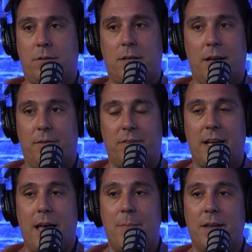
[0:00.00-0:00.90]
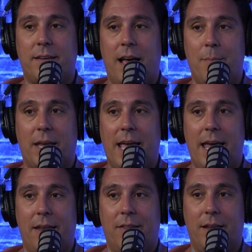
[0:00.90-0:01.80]
kind of time and time
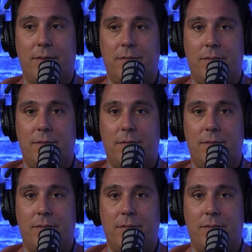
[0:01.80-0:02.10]
again that